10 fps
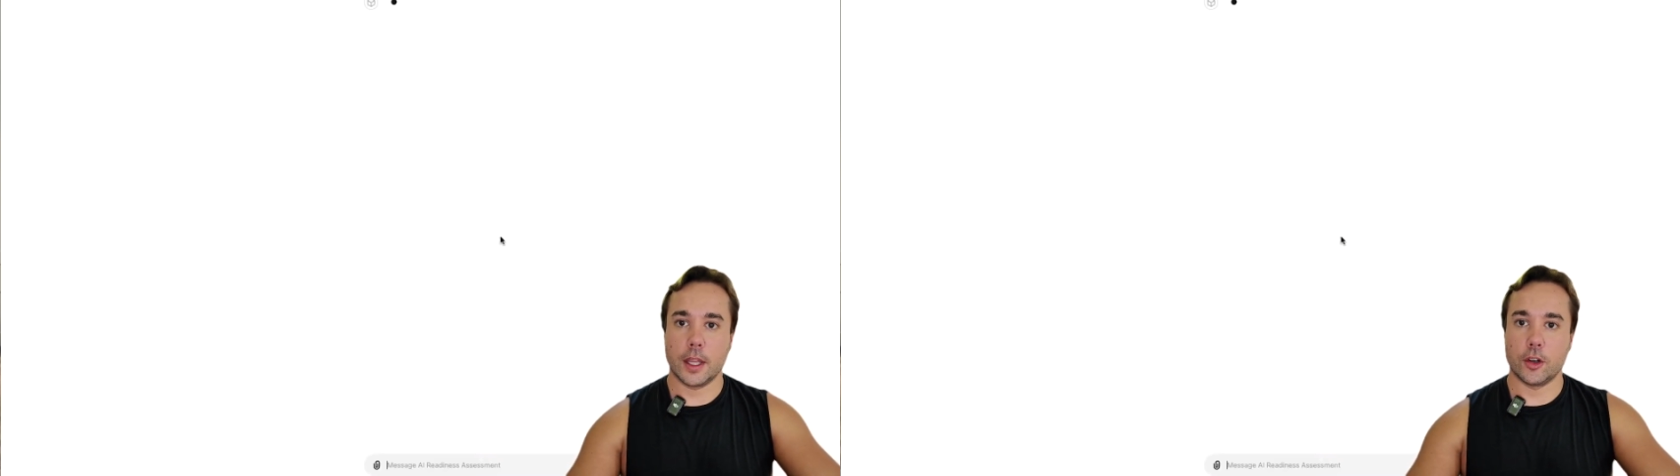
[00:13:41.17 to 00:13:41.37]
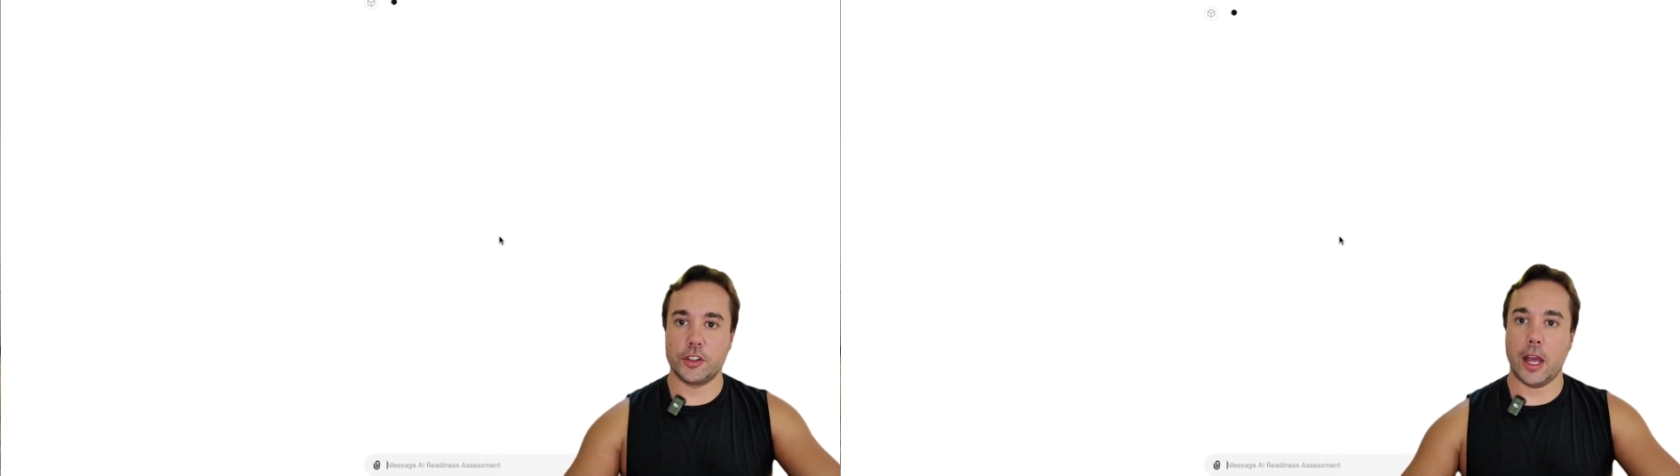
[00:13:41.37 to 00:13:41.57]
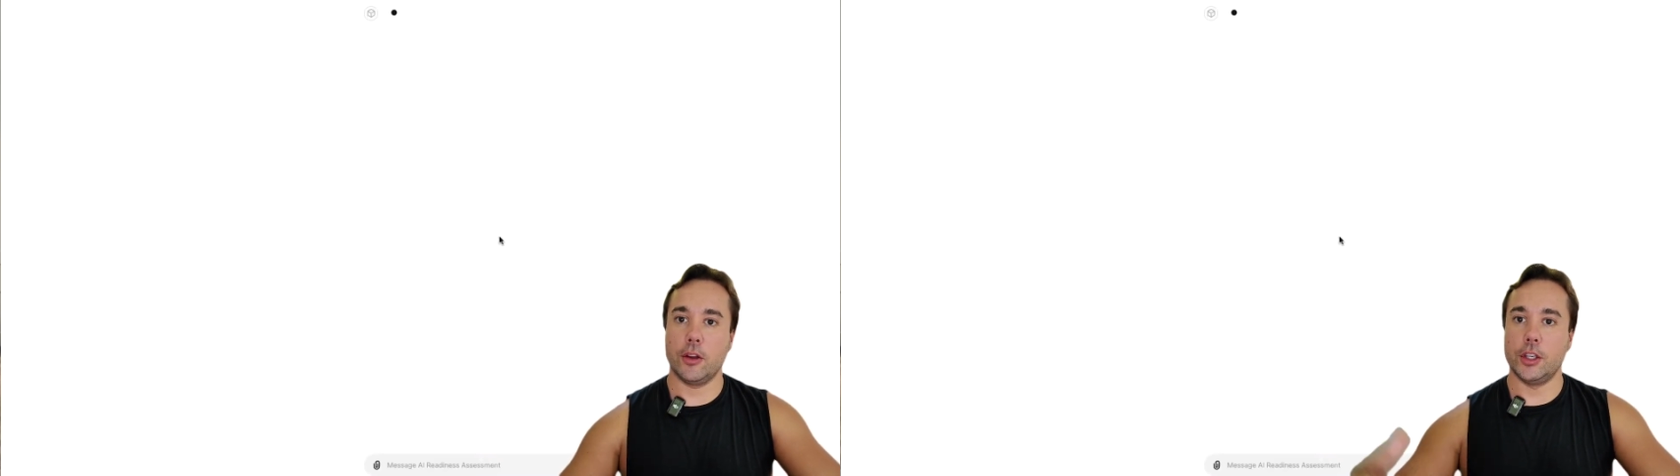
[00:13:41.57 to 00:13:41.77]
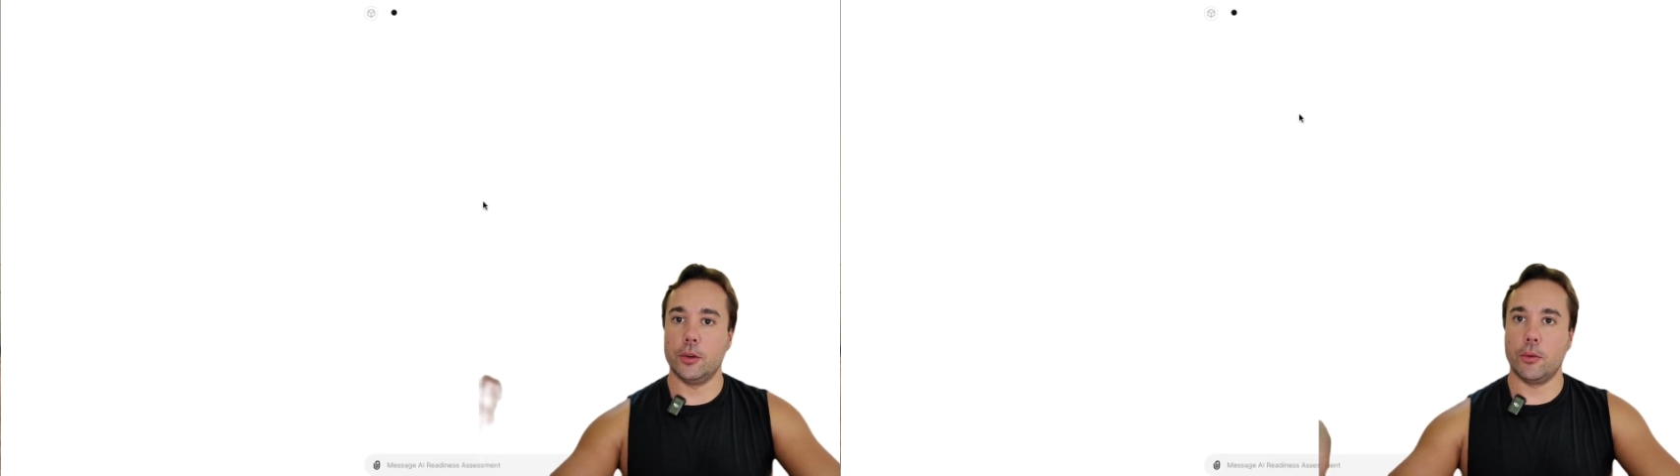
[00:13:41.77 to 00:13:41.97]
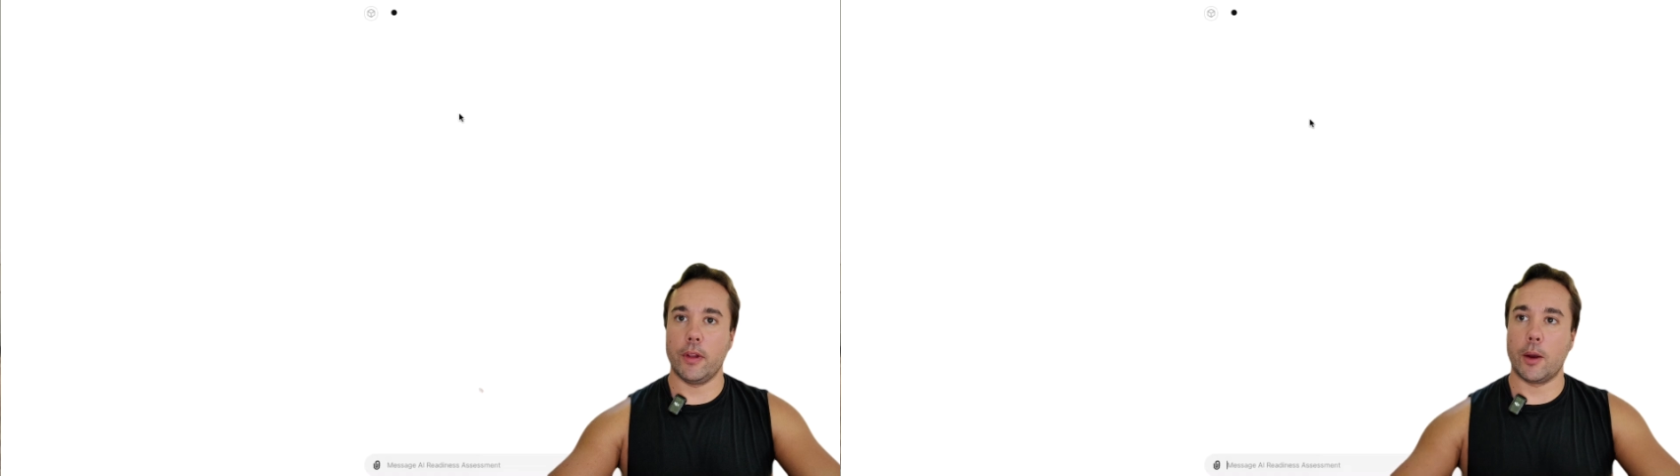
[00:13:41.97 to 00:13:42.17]
it'll tell
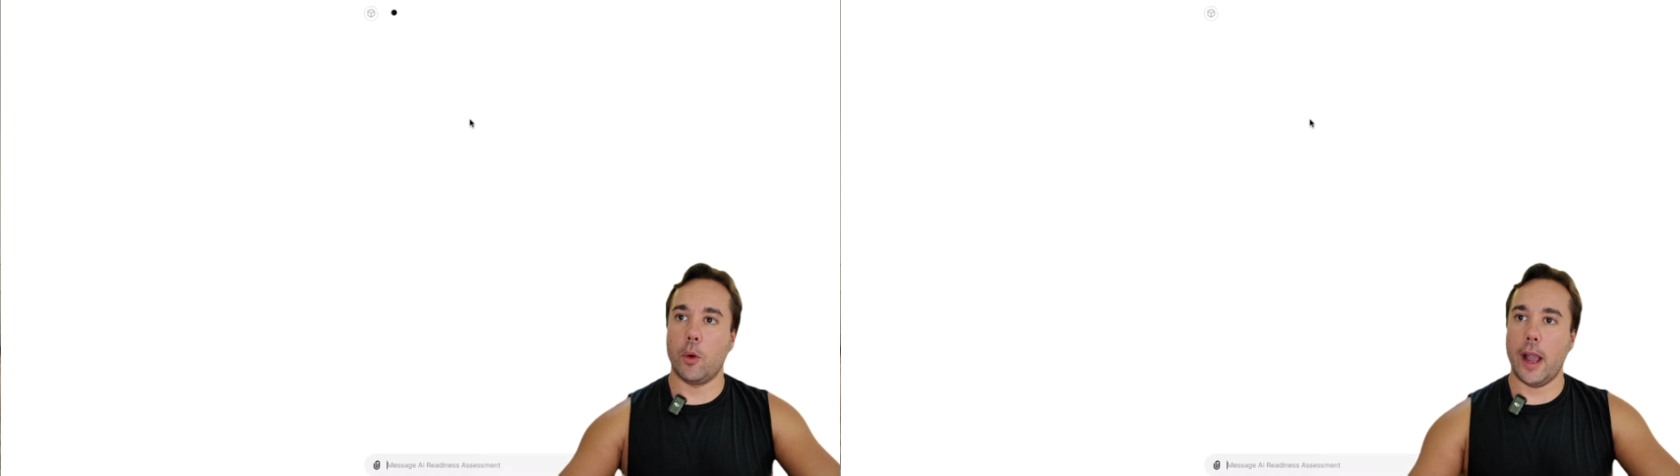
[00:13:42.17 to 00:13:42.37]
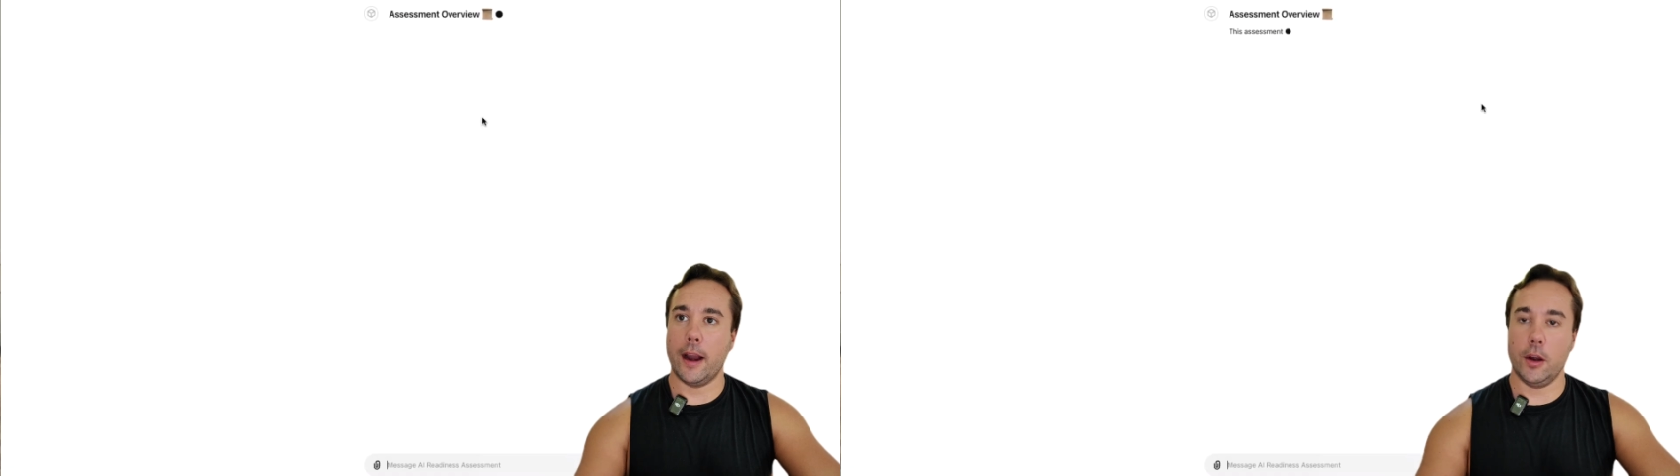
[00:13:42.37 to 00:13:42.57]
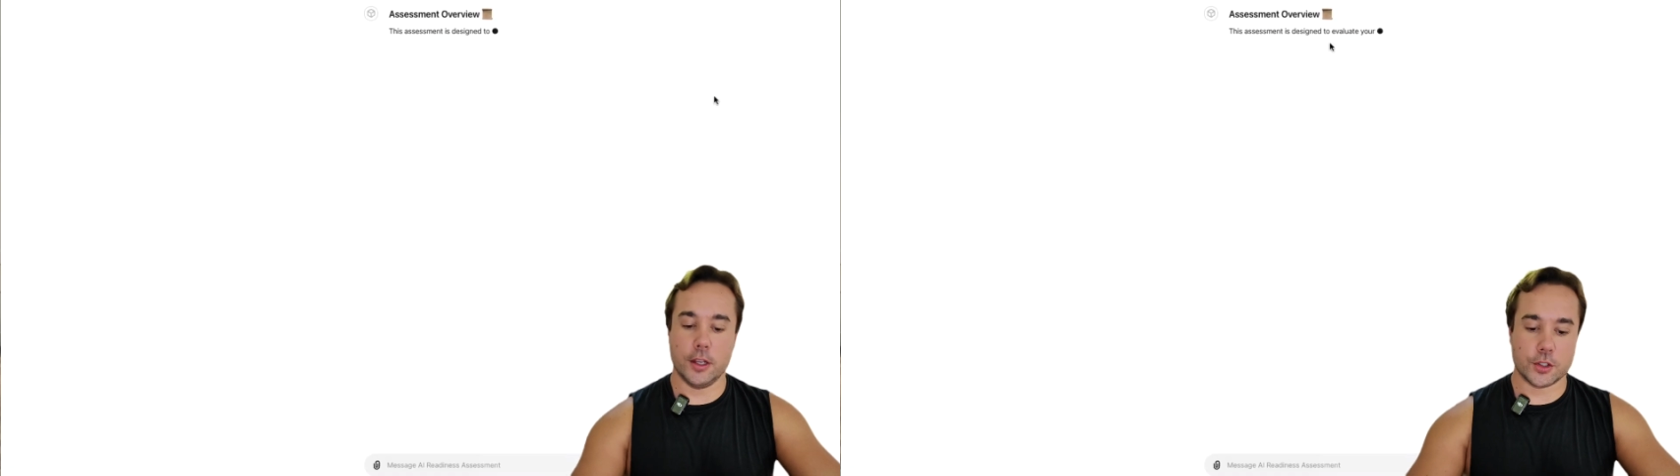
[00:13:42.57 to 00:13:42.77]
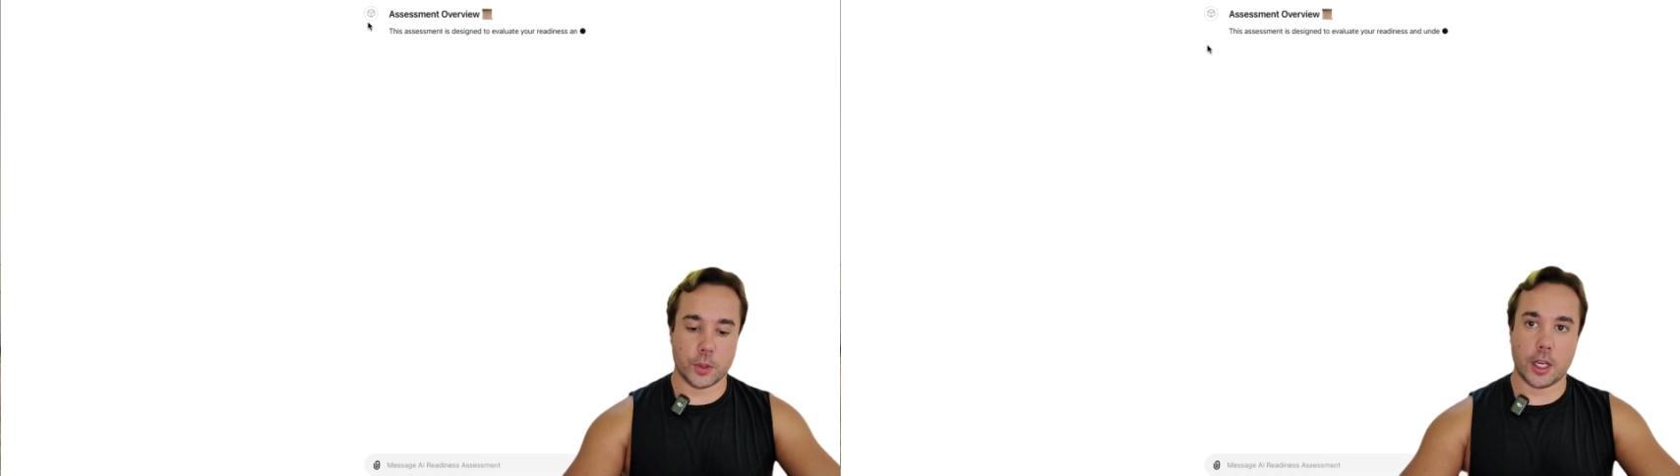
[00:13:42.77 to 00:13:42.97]
you like what areas we